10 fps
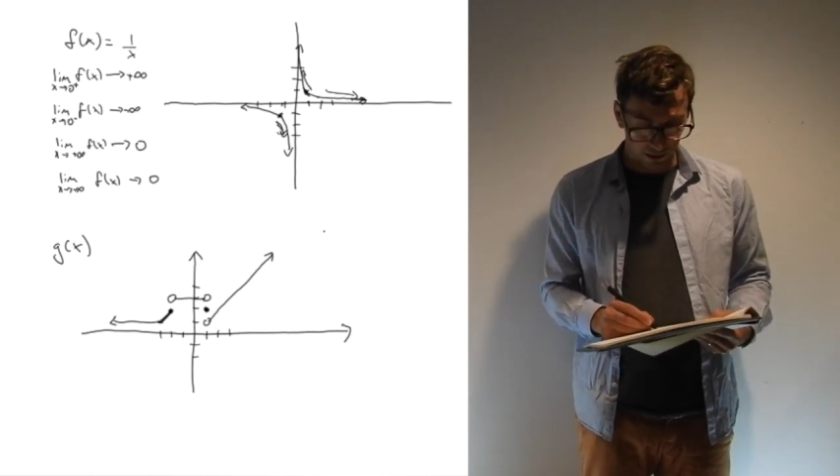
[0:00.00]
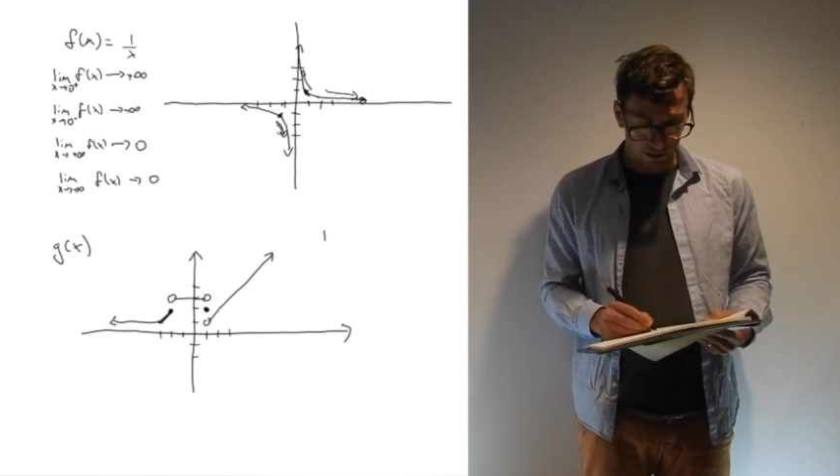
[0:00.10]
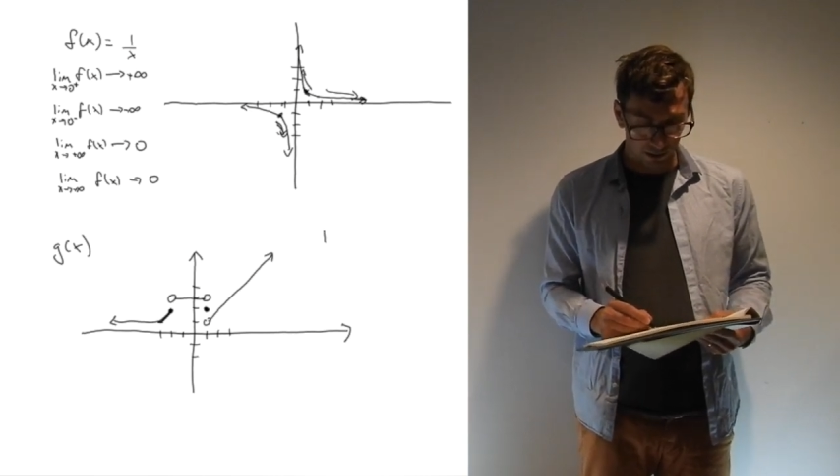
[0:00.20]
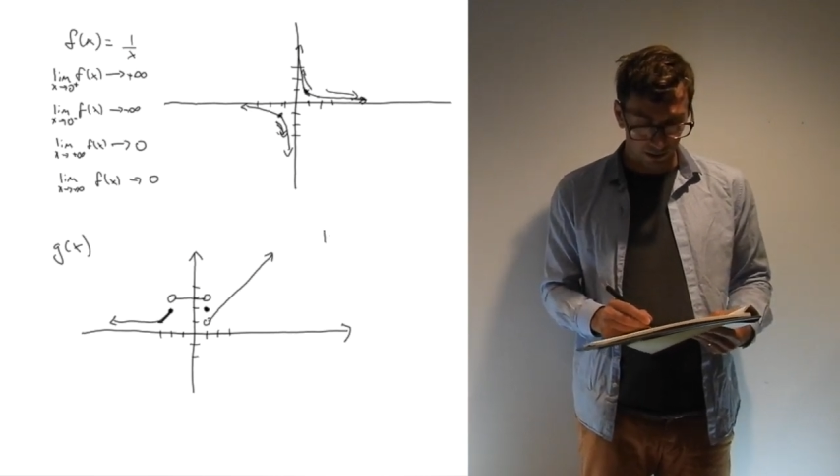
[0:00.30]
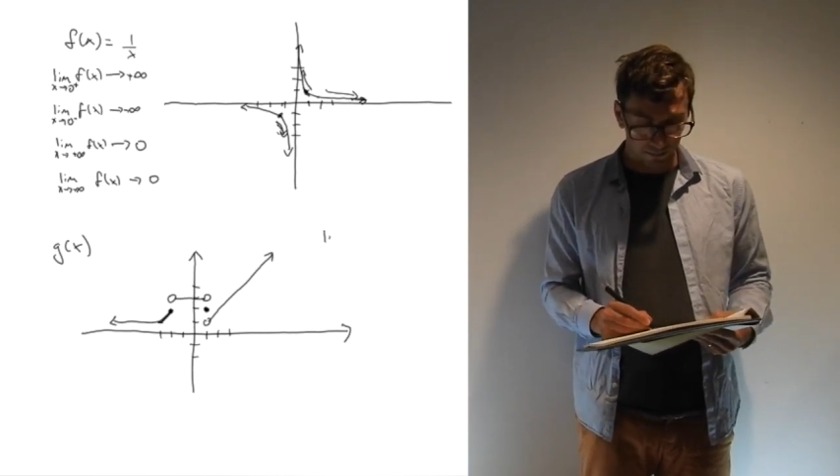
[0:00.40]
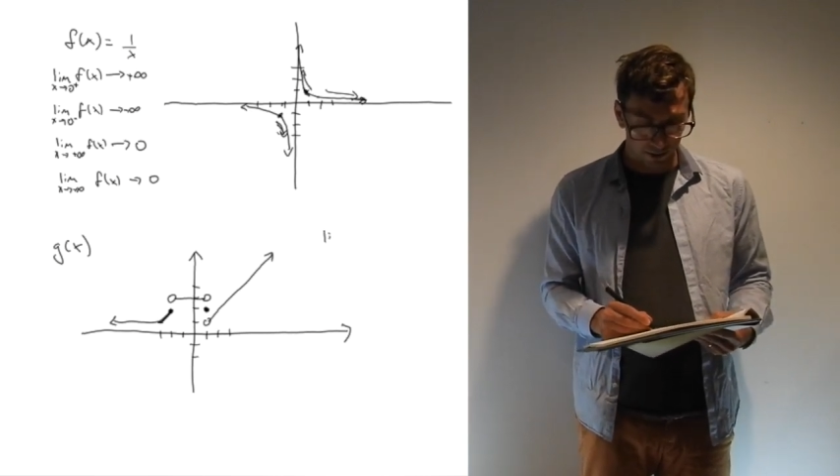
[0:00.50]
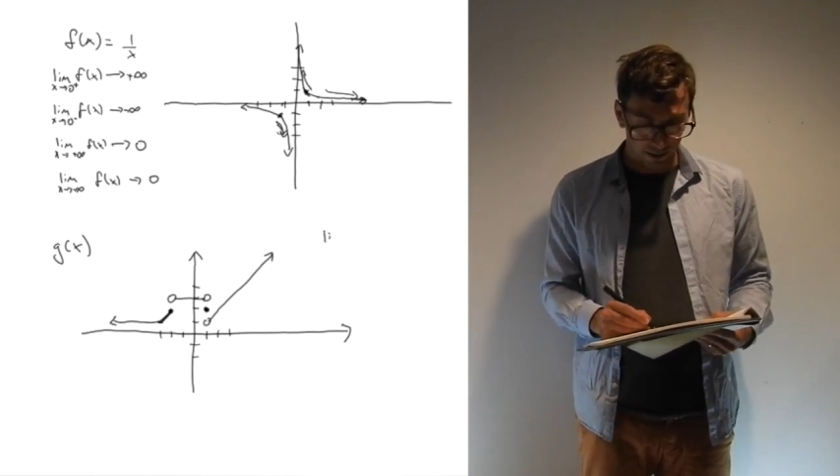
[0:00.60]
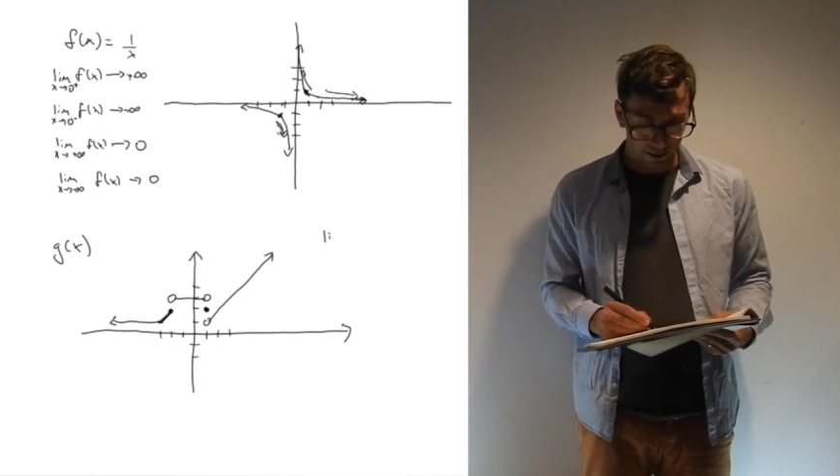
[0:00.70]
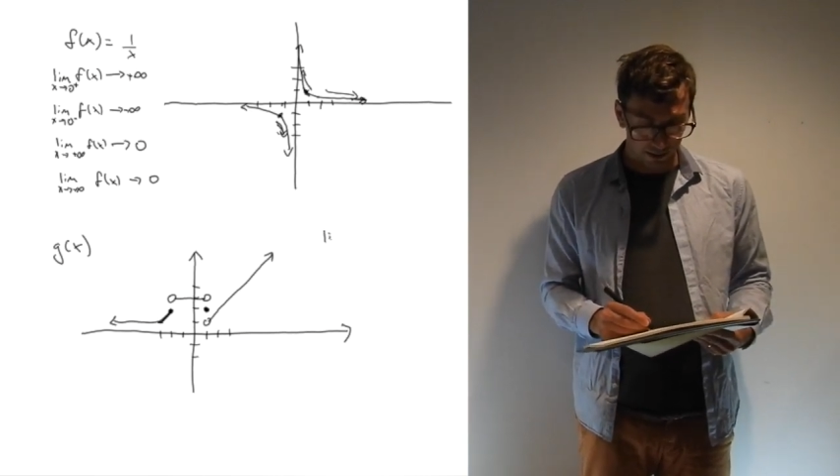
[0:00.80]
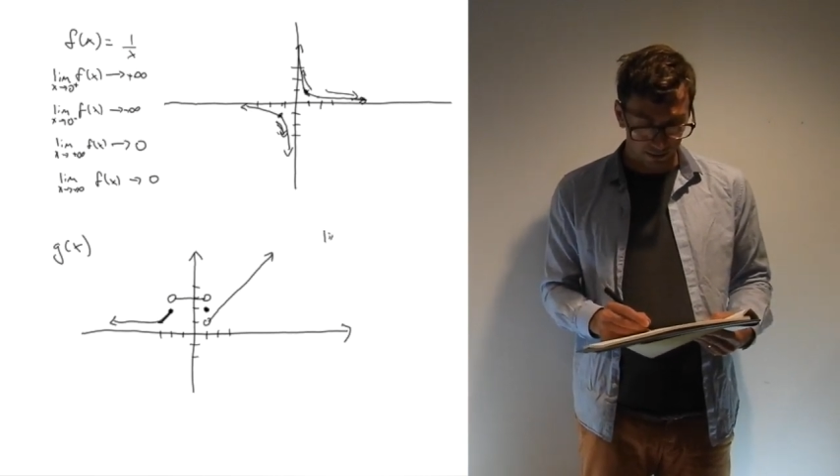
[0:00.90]
thing, the limit
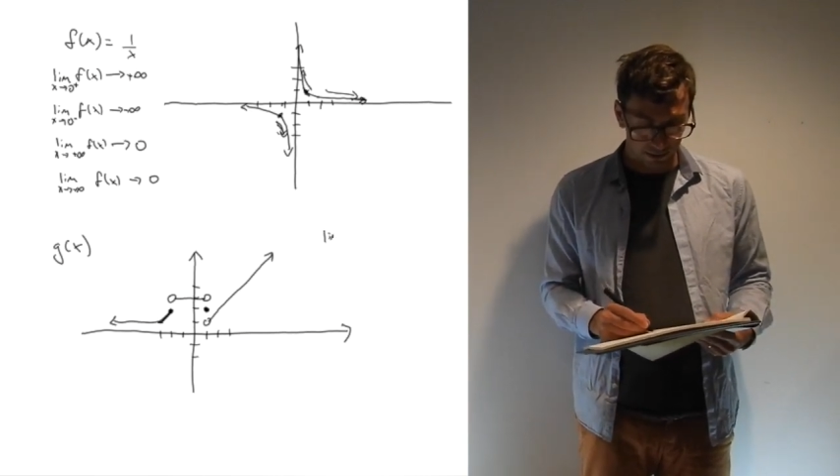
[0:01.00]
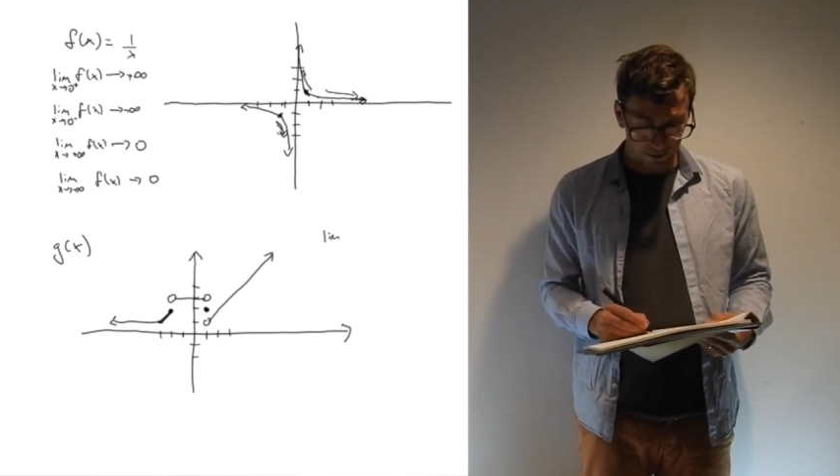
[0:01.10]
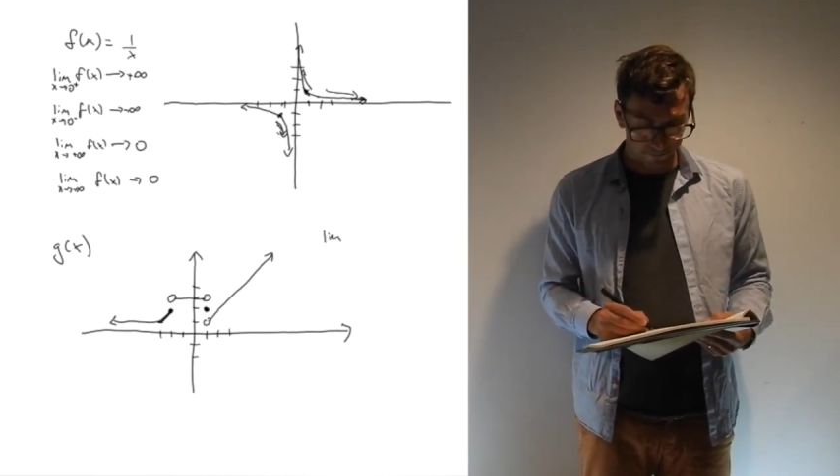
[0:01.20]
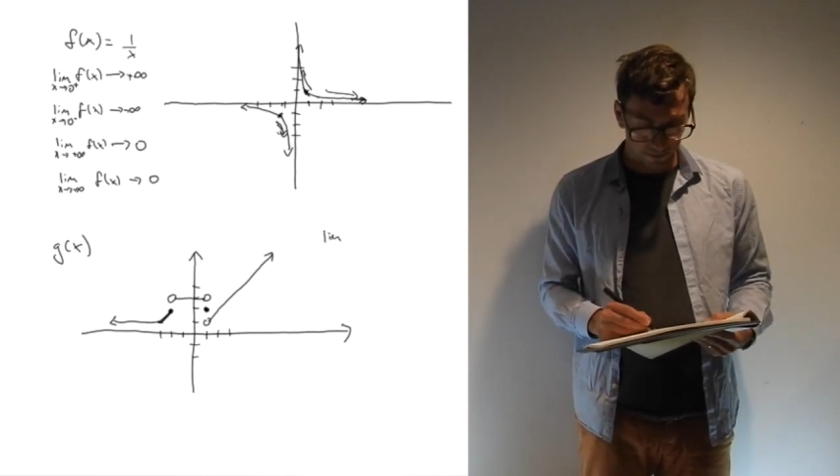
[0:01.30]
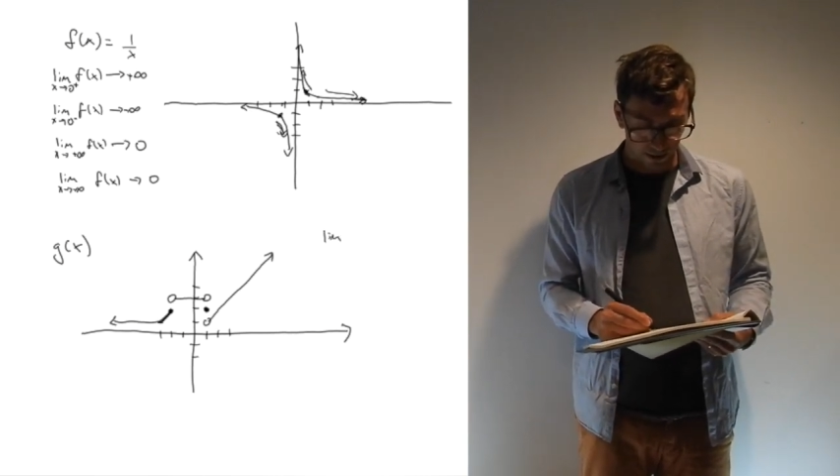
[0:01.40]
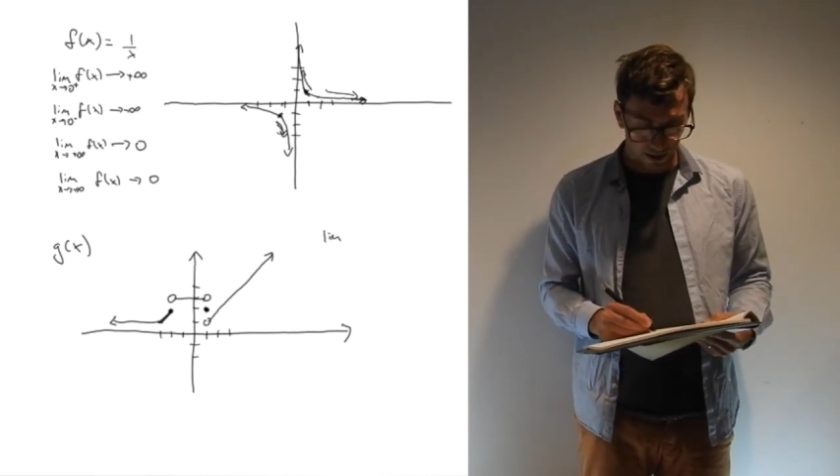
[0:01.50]
as